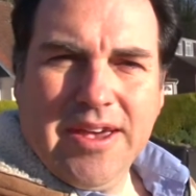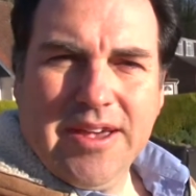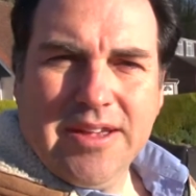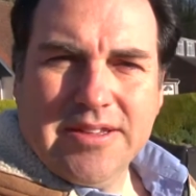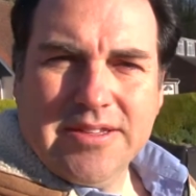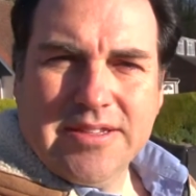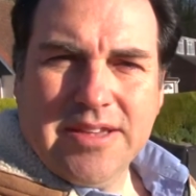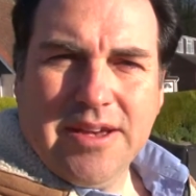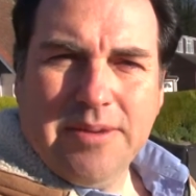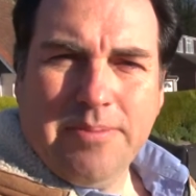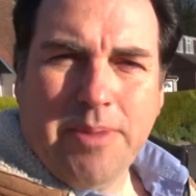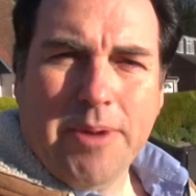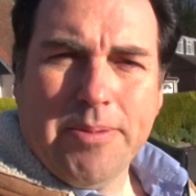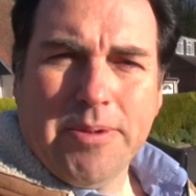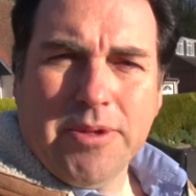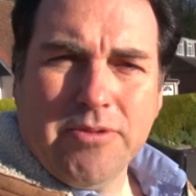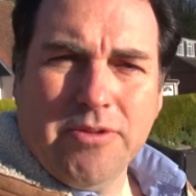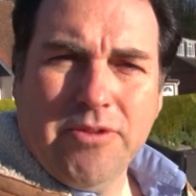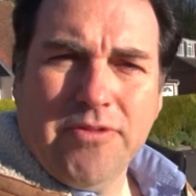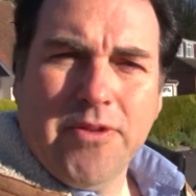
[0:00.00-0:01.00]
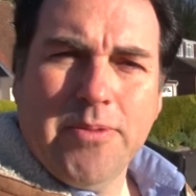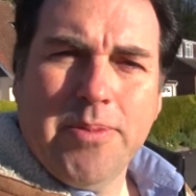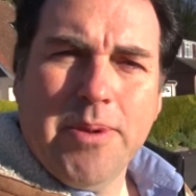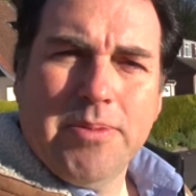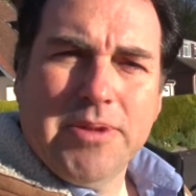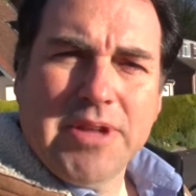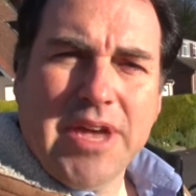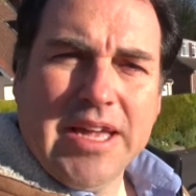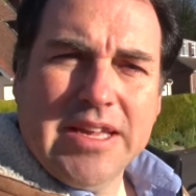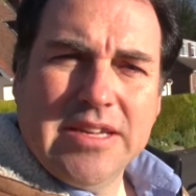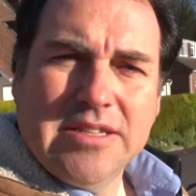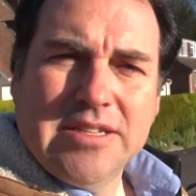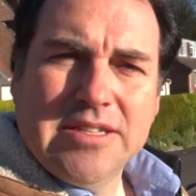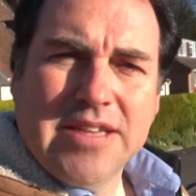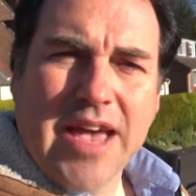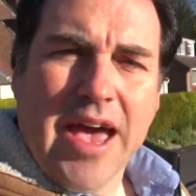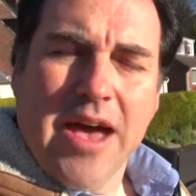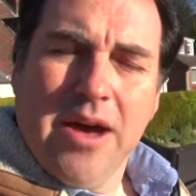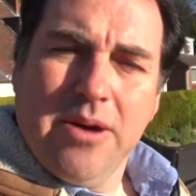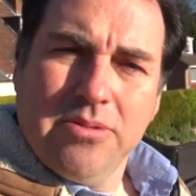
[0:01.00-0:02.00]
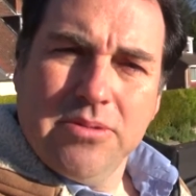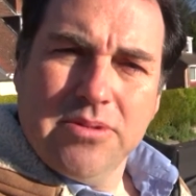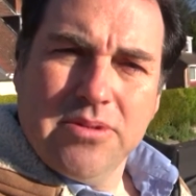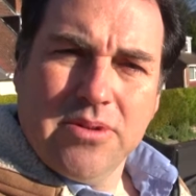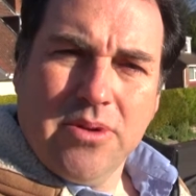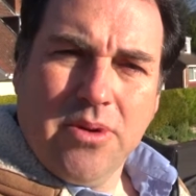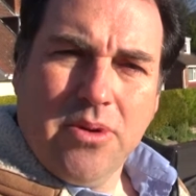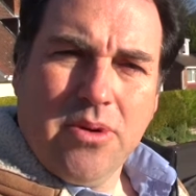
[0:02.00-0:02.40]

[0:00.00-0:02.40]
It's a popular route for people to get into town,